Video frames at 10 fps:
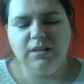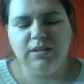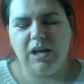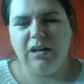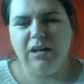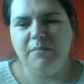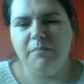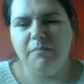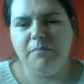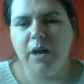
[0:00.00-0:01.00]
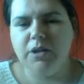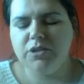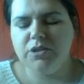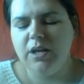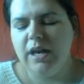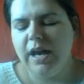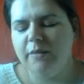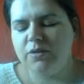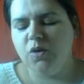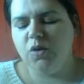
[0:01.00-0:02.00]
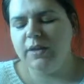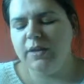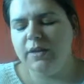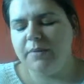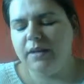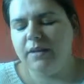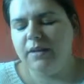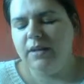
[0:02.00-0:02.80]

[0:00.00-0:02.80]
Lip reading: done much. I was hoping that by